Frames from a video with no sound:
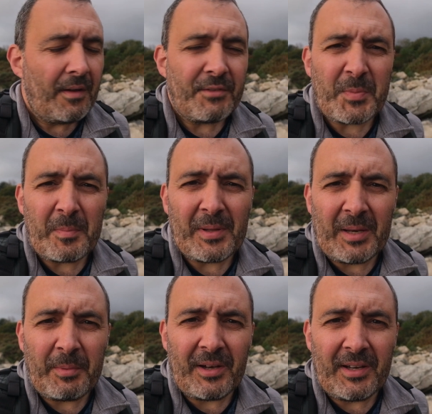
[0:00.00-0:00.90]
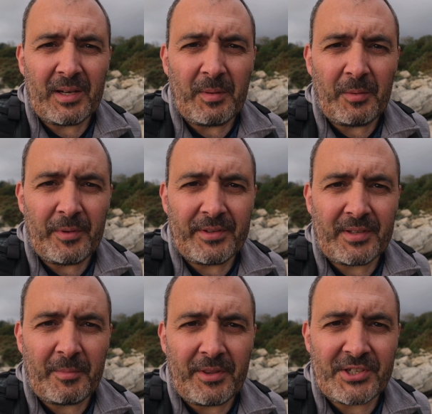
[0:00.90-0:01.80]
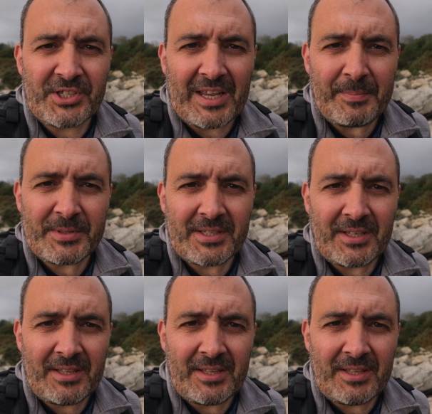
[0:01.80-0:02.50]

Just been playing about a little bit with some of the shapes